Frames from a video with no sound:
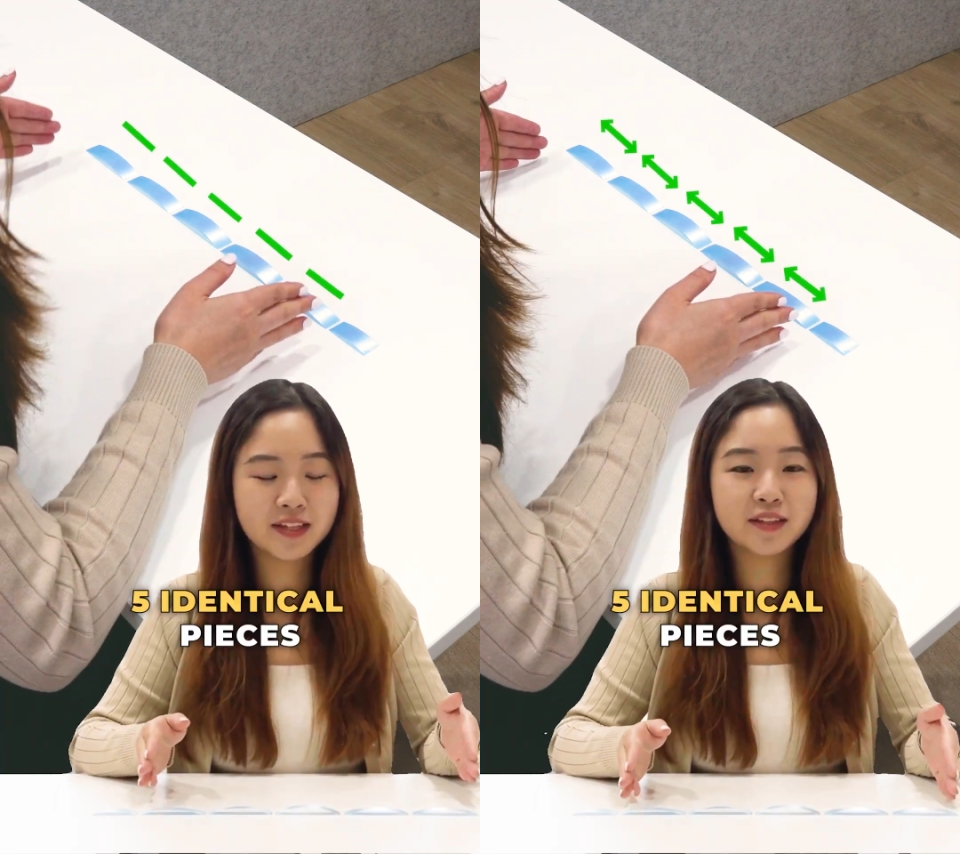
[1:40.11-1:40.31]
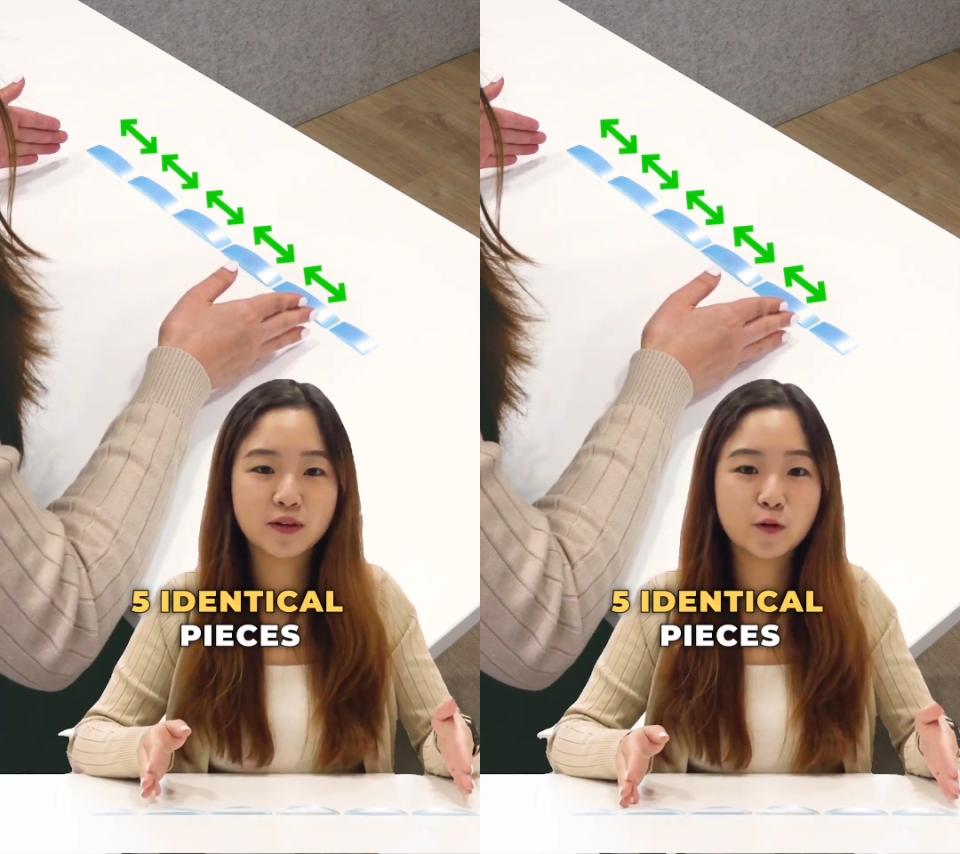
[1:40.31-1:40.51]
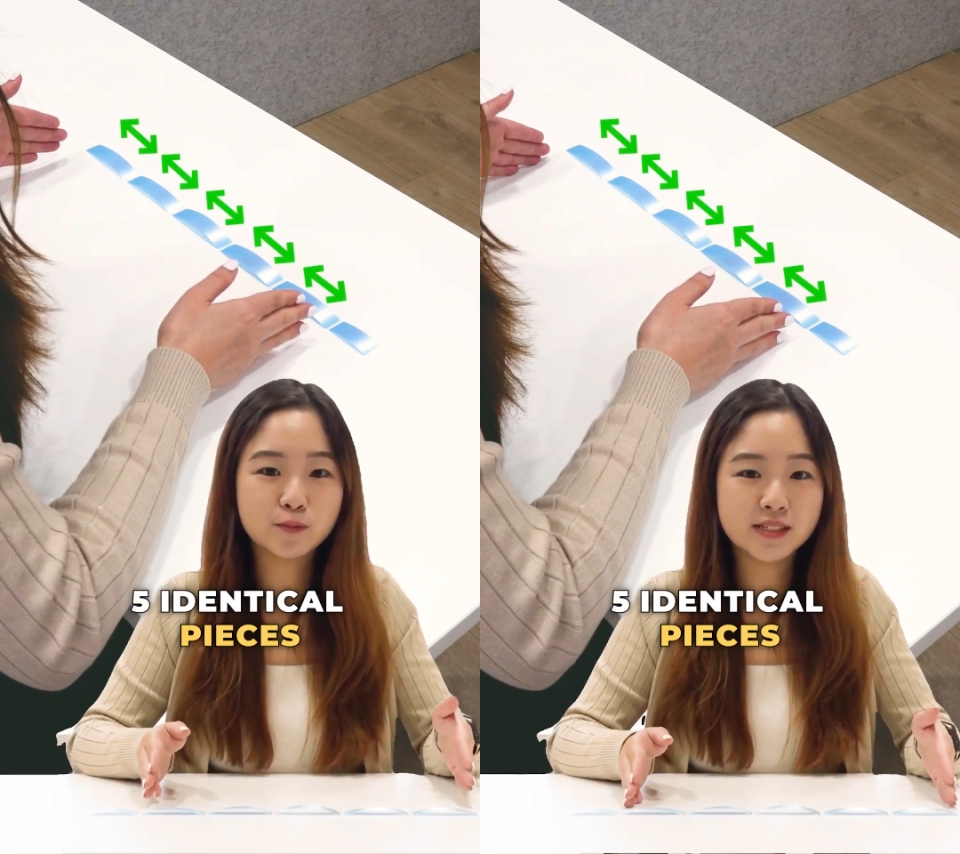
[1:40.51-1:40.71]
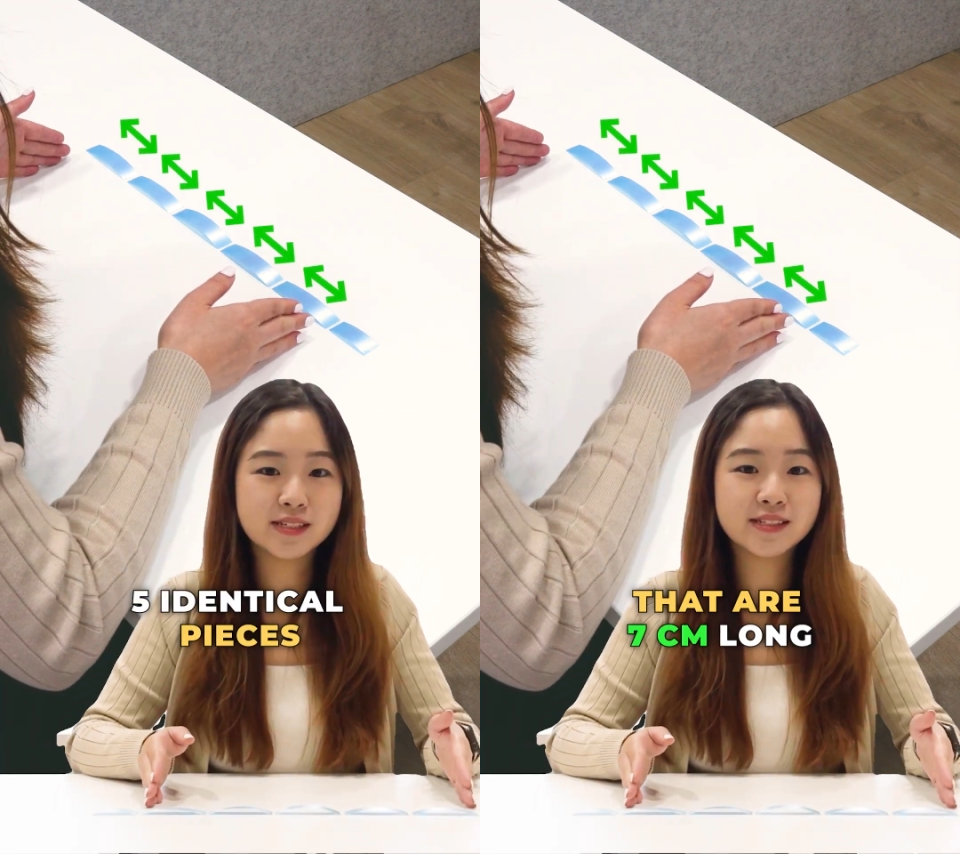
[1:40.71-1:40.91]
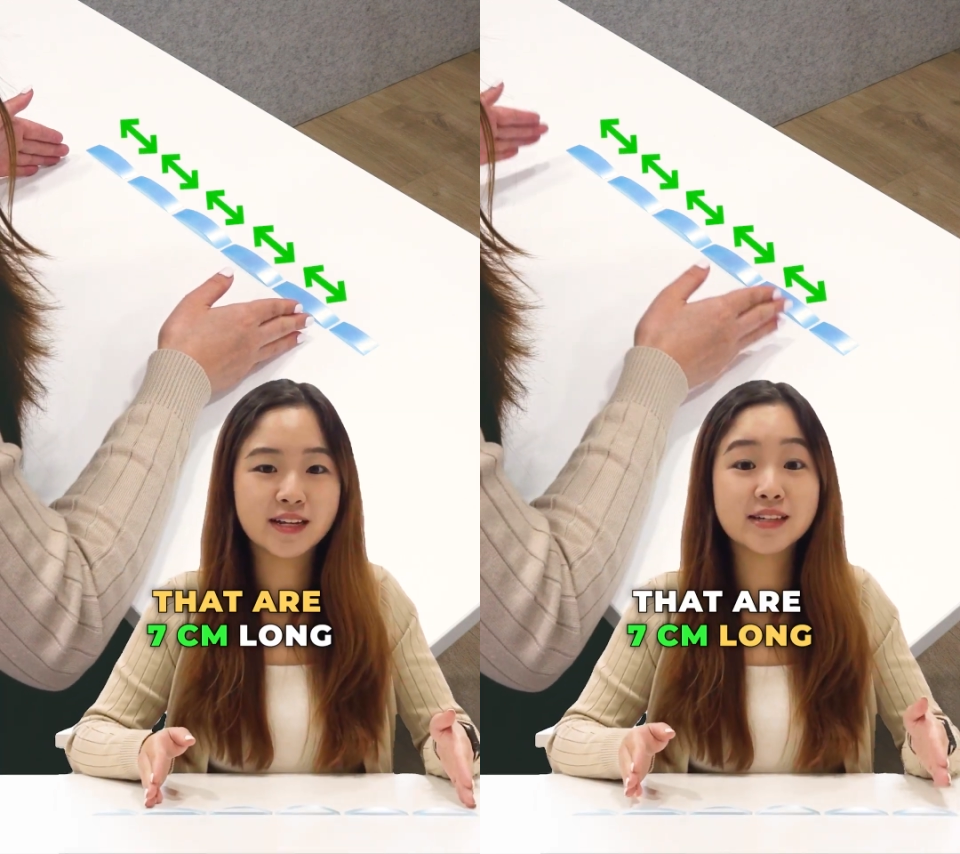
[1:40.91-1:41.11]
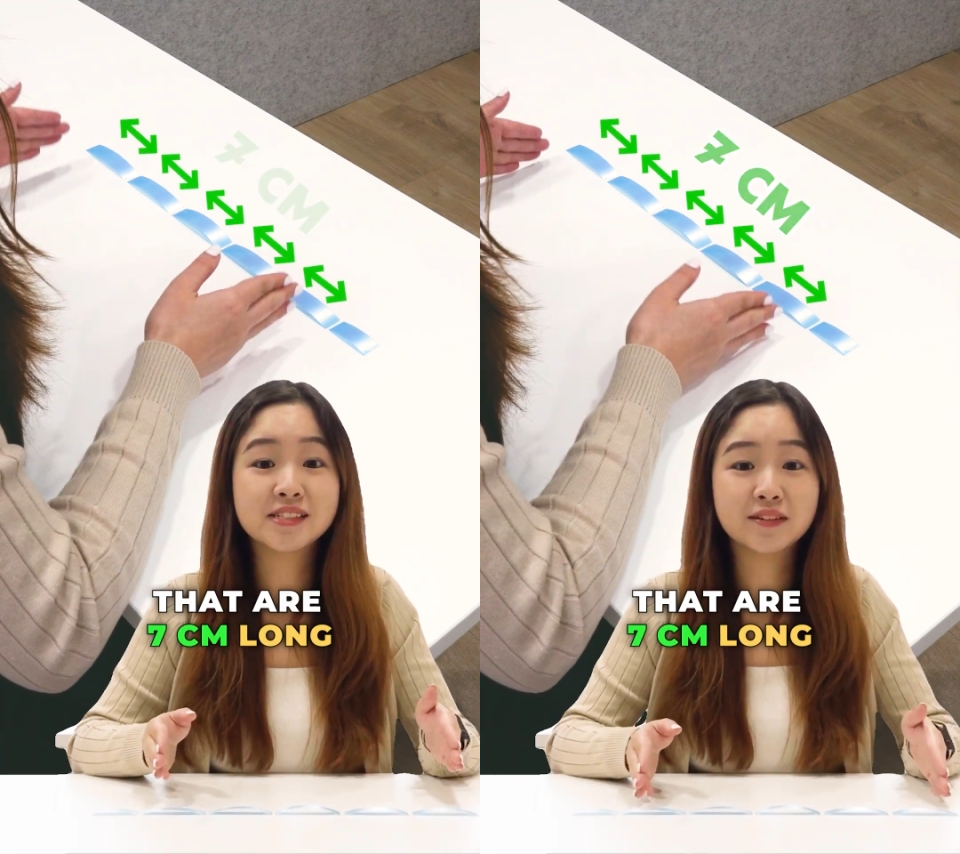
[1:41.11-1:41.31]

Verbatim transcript: identical pieces that are